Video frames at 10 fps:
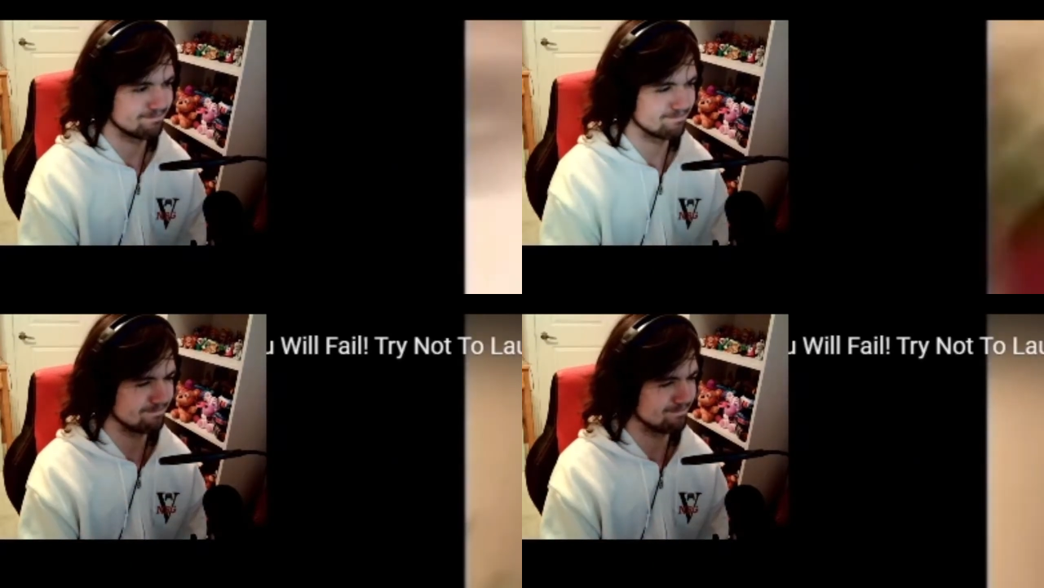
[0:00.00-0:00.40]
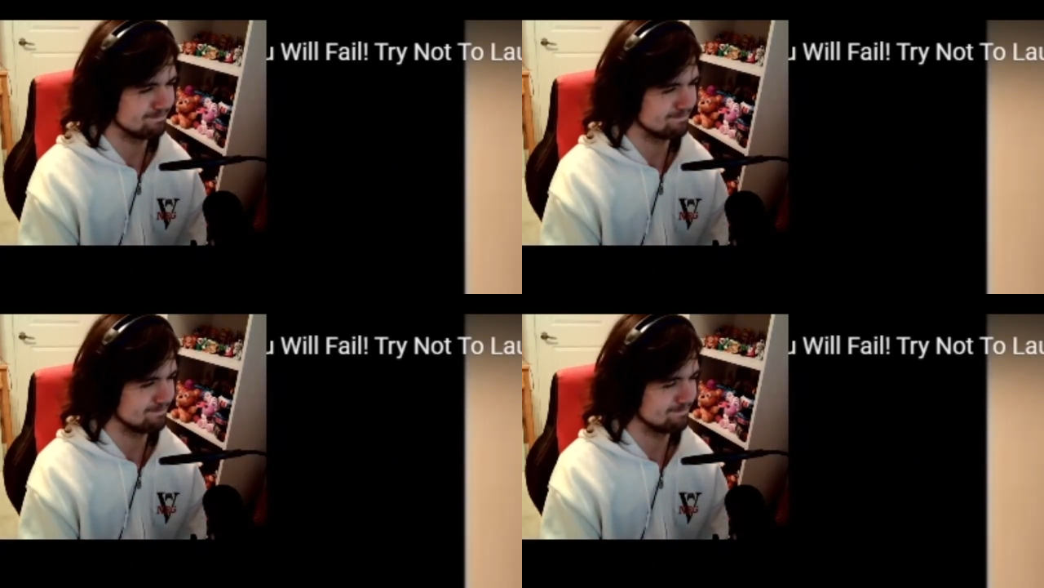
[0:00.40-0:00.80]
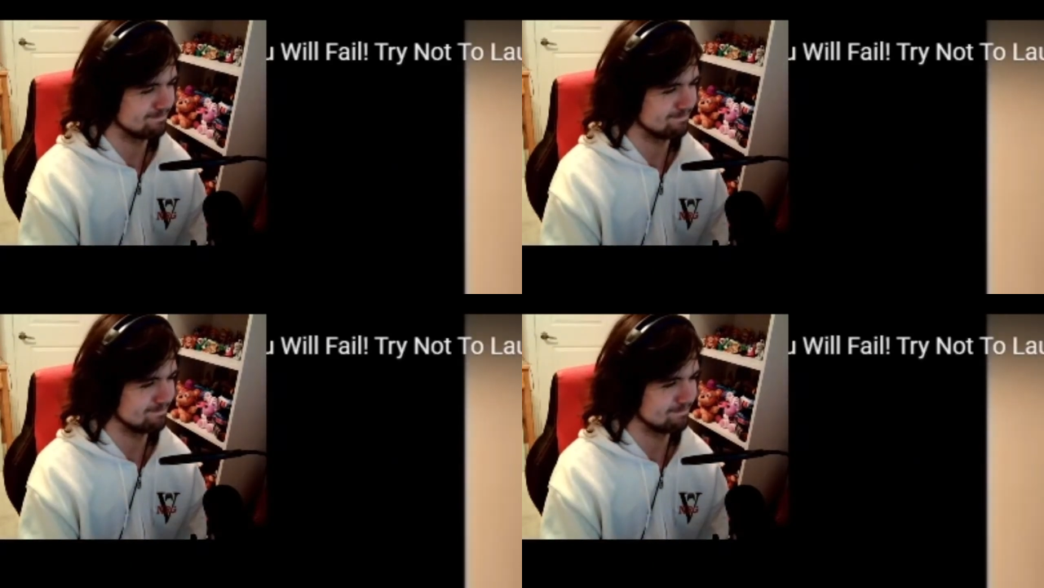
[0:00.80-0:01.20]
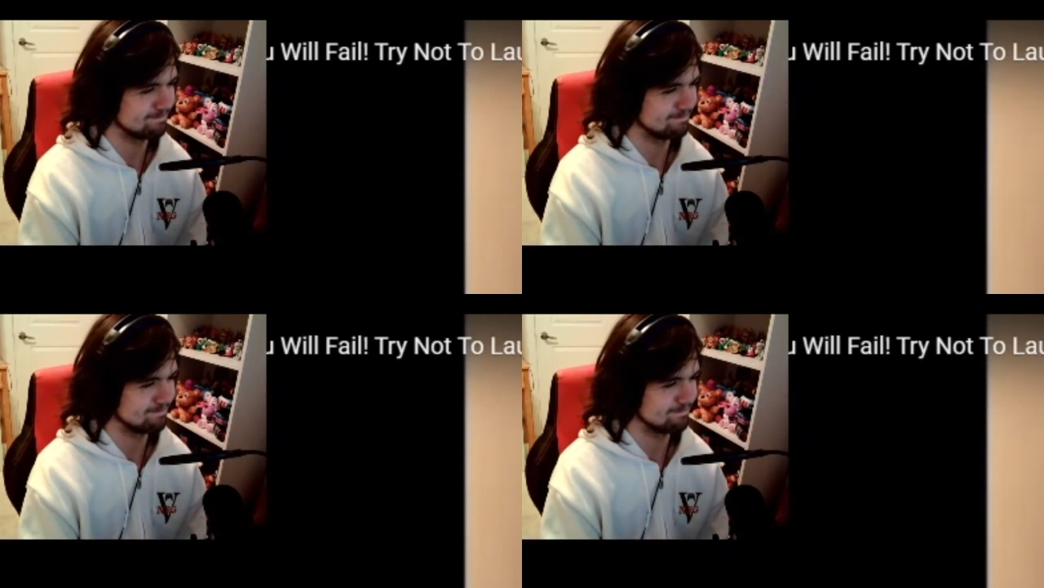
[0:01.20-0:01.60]

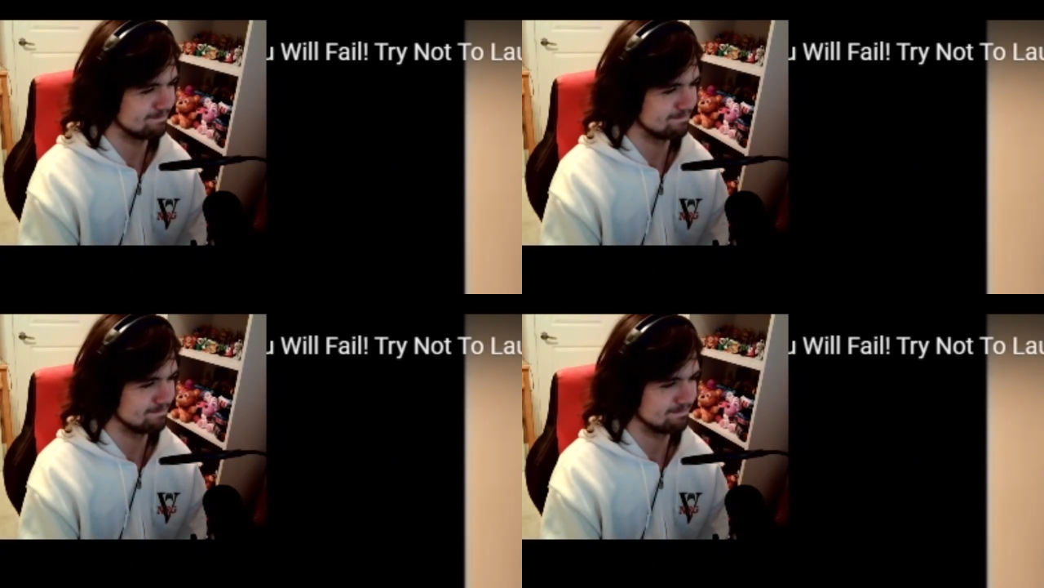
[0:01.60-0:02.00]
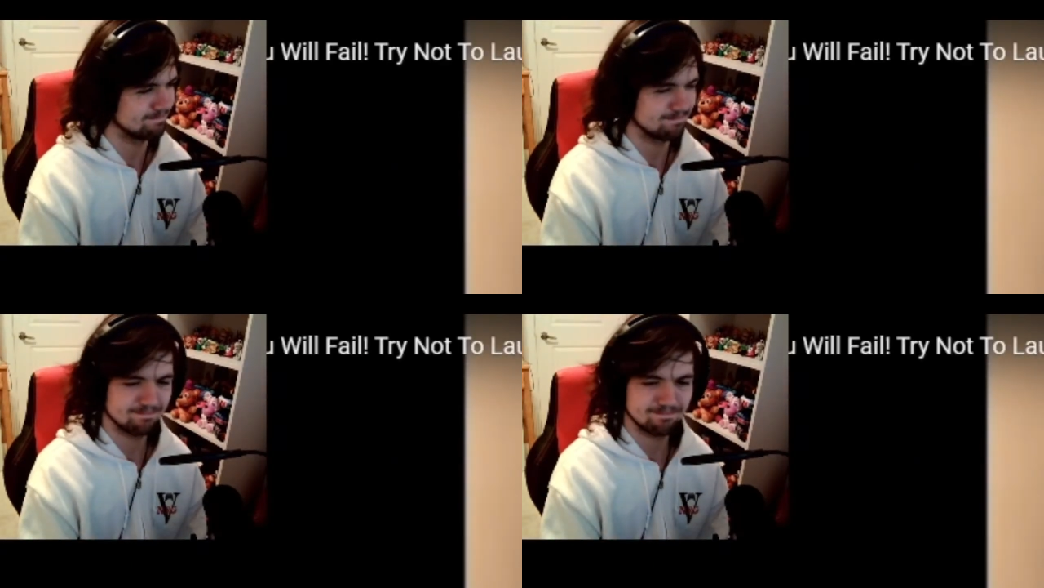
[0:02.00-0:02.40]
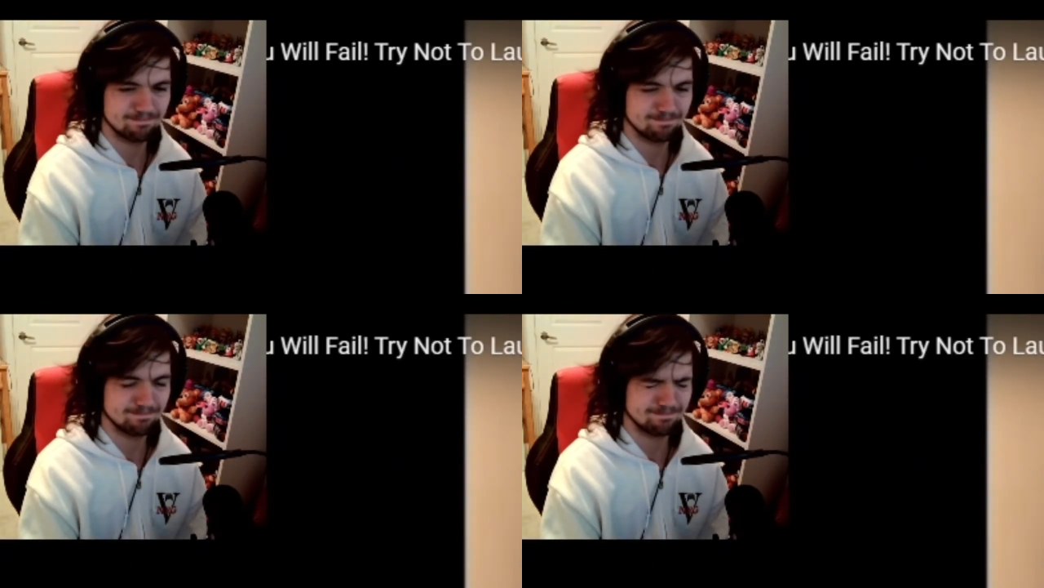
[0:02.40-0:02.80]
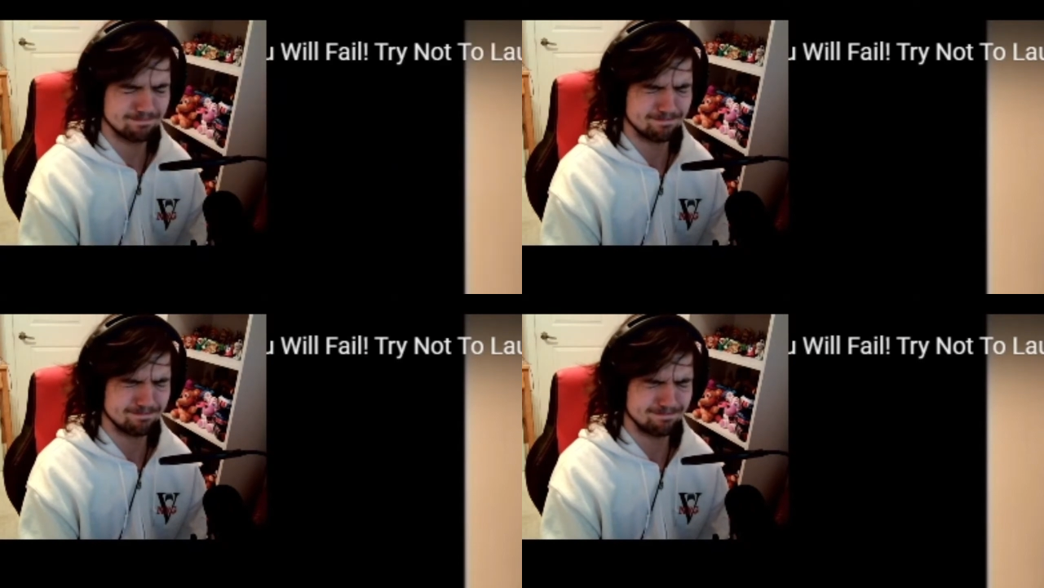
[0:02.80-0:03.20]

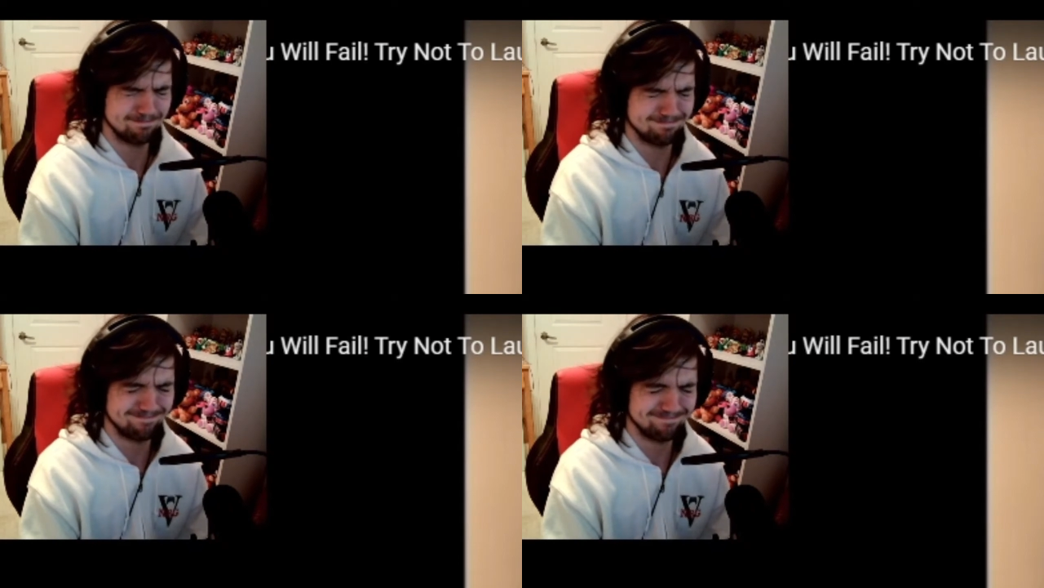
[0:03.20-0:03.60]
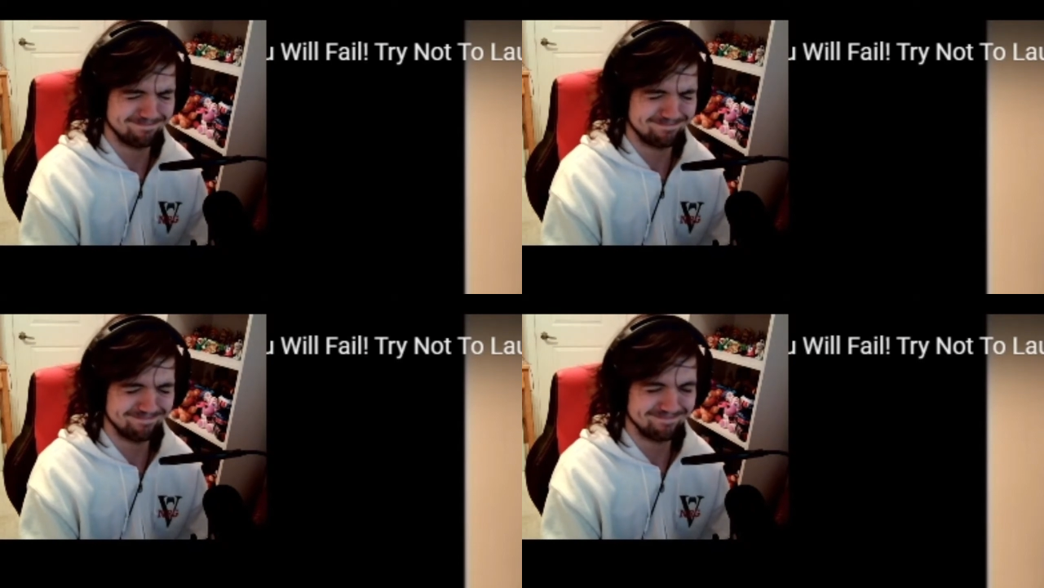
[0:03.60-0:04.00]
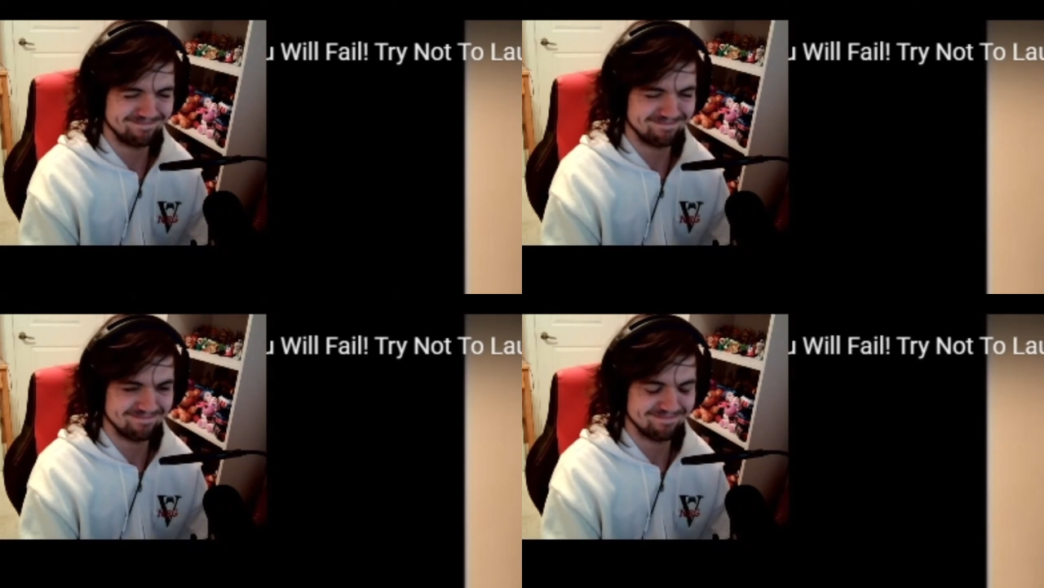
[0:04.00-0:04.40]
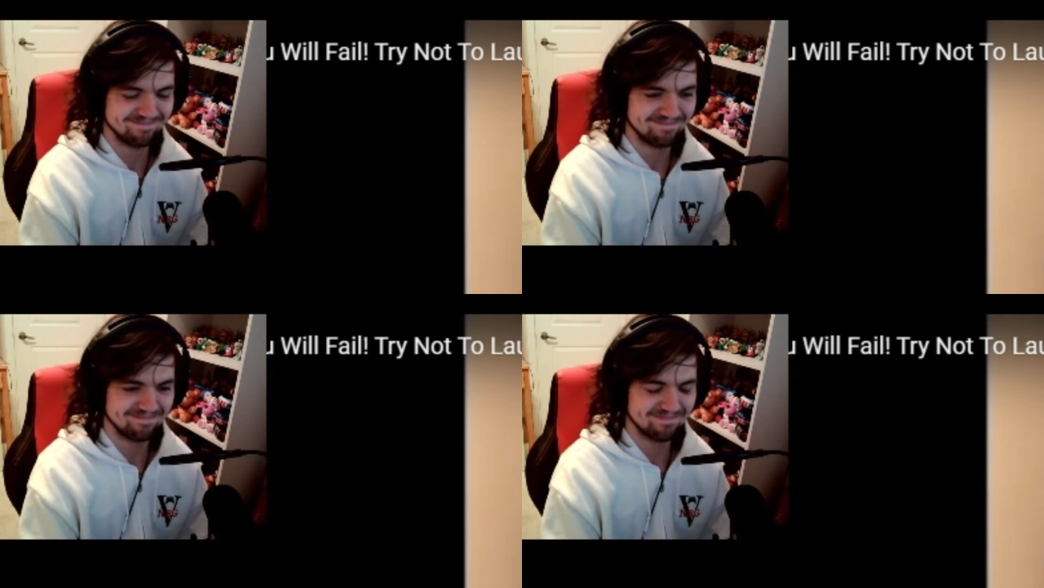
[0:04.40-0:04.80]

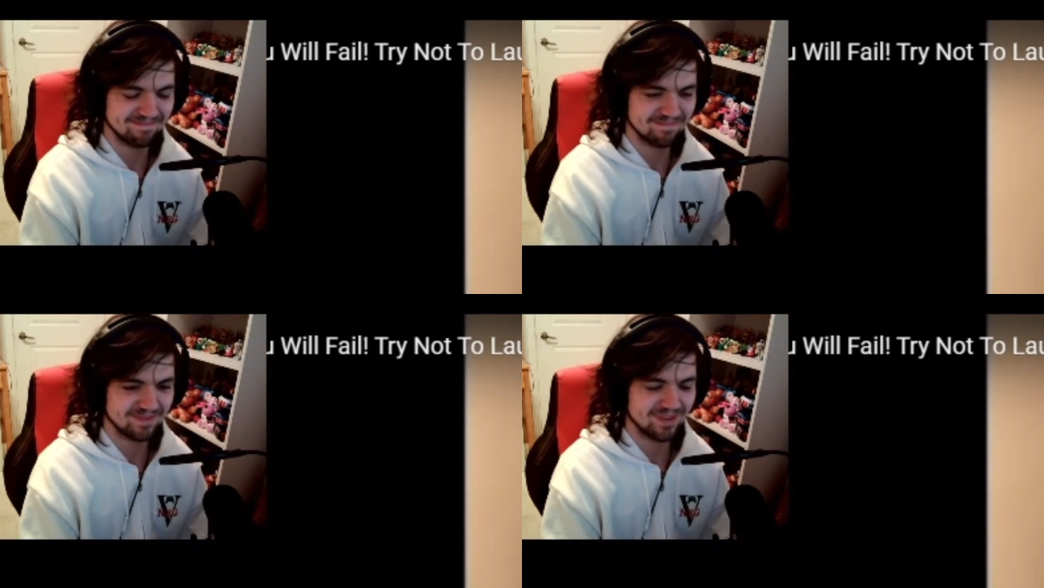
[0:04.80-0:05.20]
Nobody speaks.